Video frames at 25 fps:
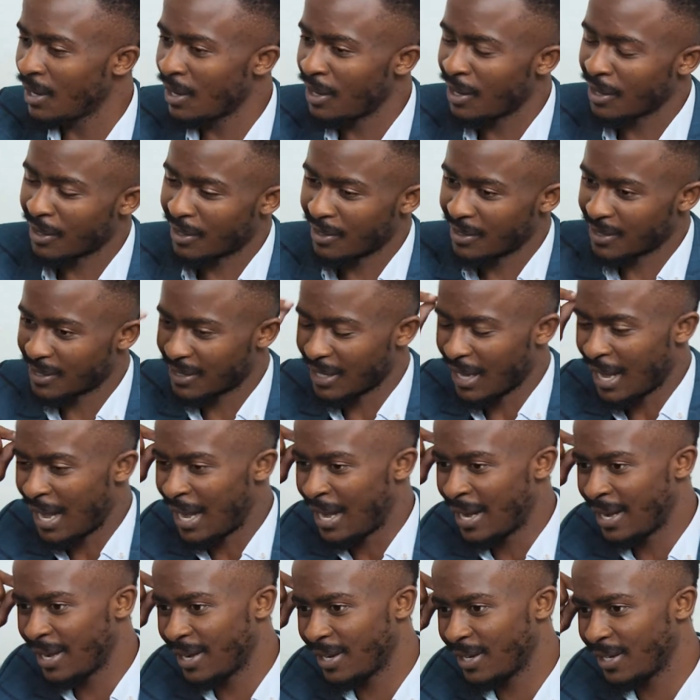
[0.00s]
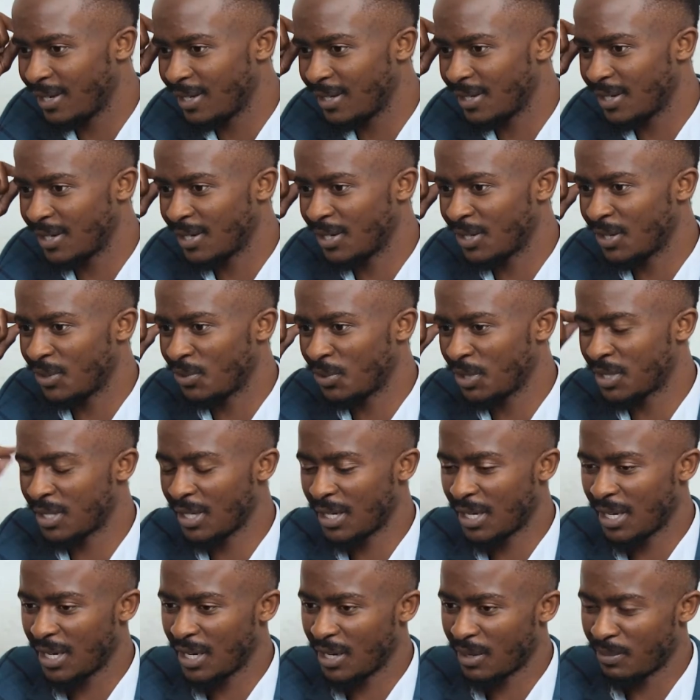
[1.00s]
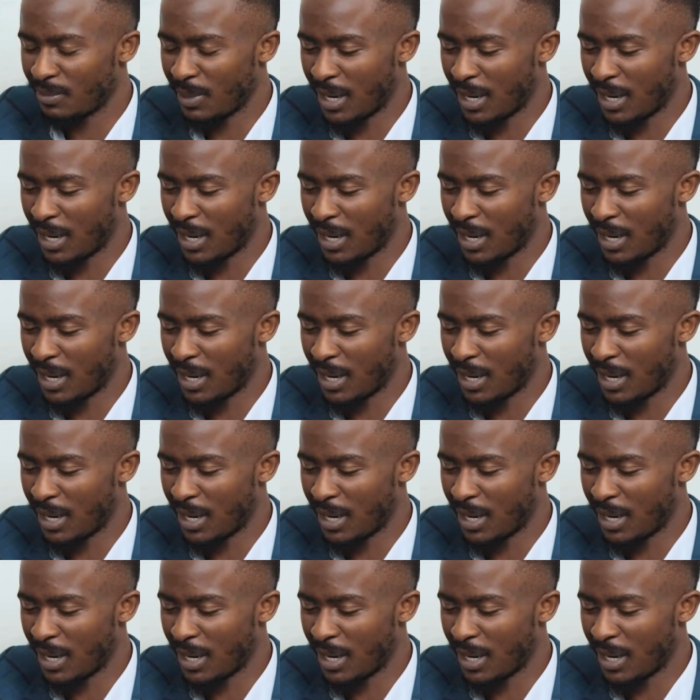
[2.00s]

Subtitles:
Because I recently on